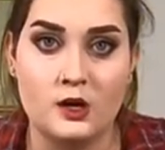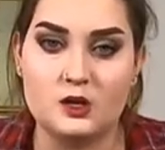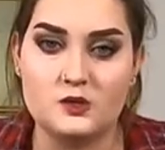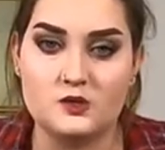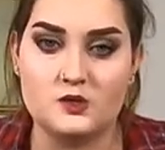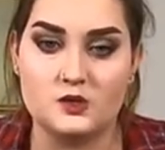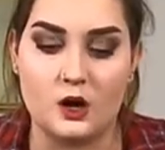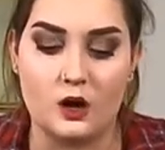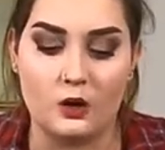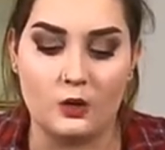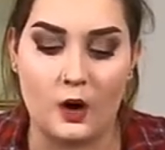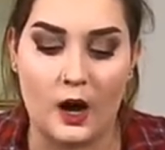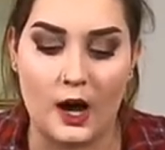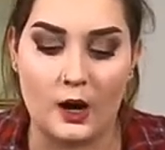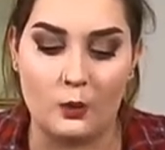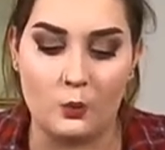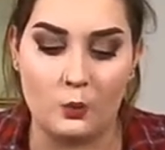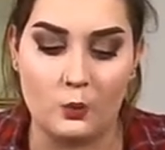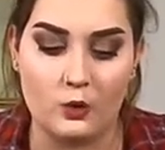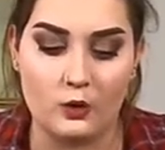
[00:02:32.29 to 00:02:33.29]
So
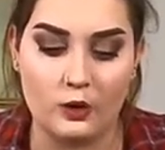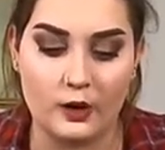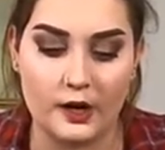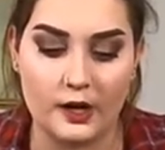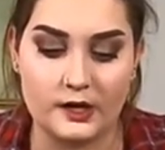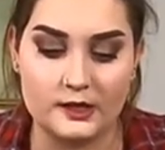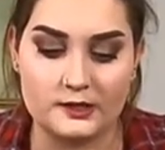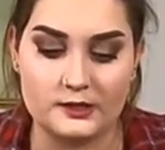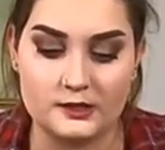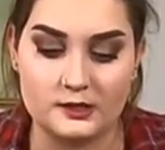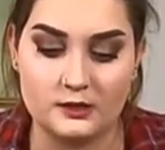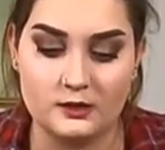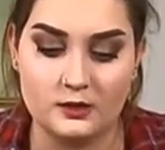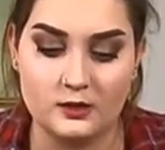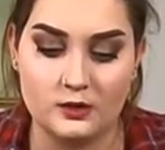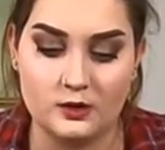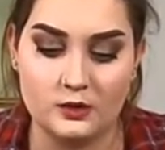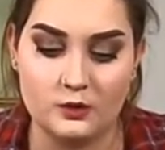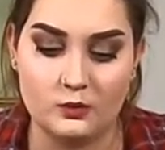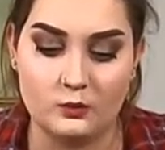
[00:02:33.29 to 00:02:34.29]
I wore it
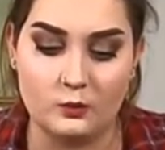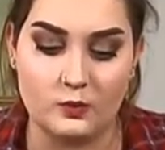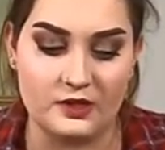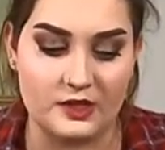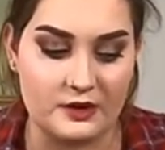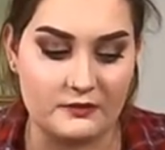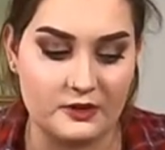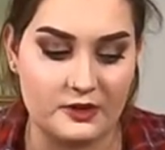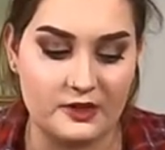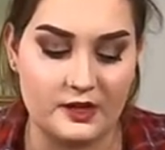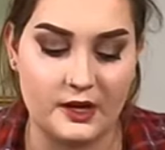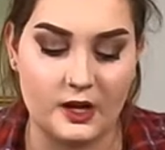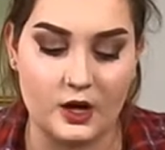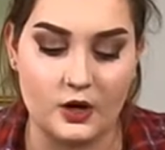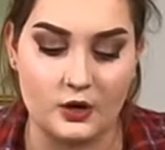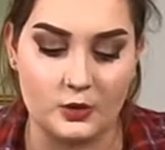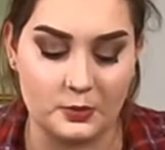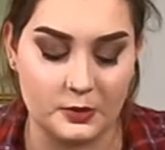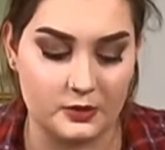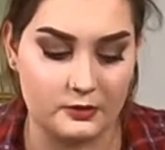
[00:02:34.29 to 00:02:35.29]
with everything
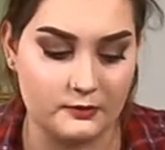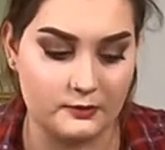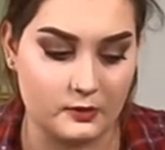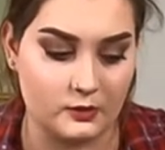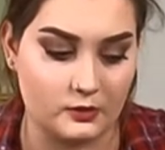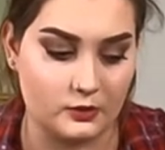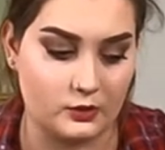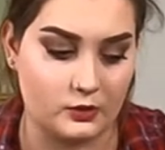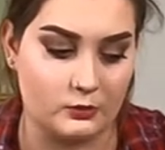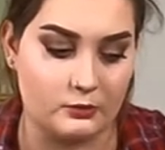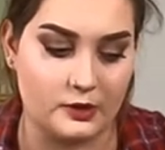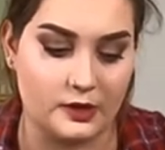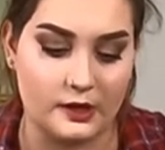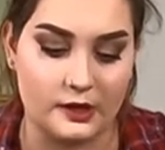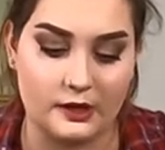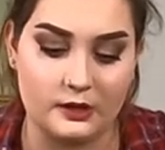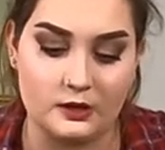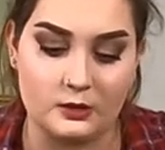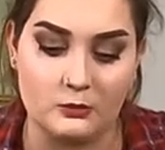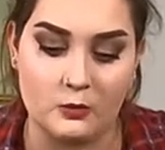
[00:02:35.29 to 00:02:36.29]
open for a little
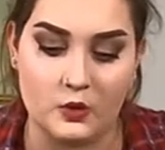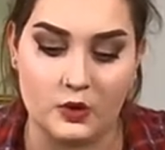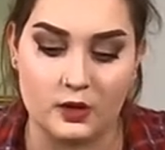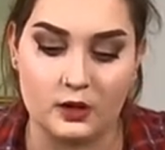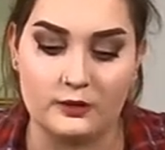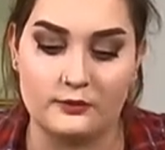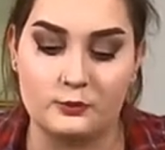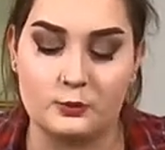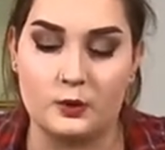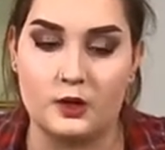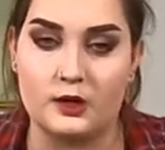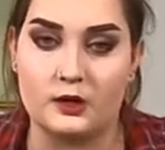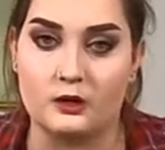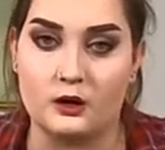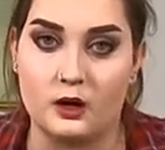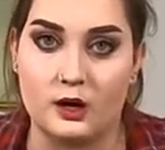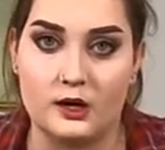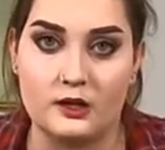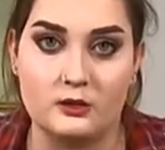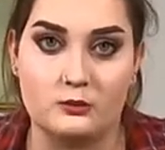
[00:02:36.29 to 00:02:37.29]
bit and the more comfortable I
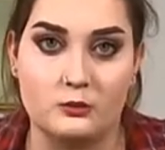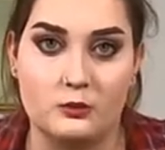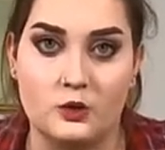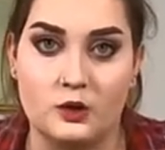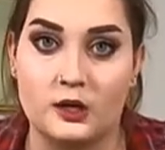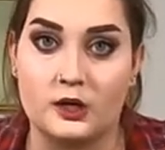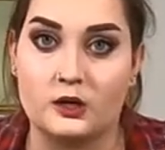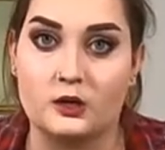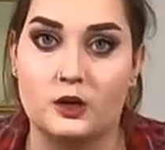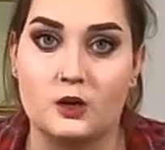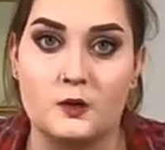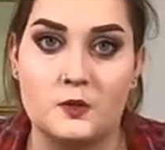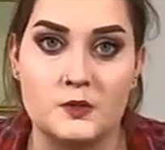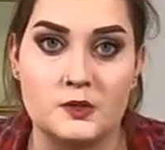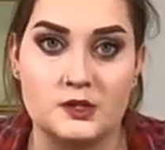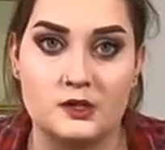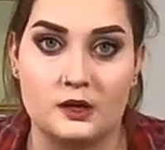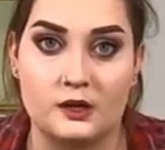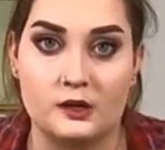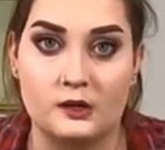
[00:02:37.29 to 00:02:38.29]
got, the more I
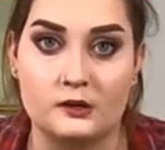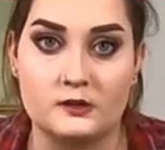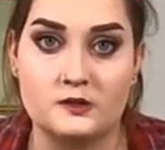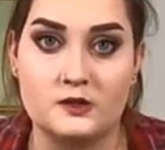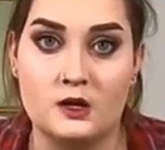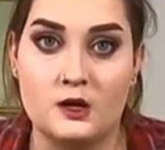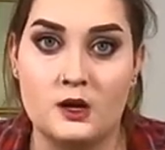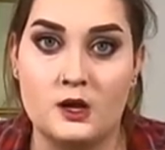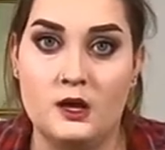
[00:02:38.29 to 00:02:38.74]
closed things.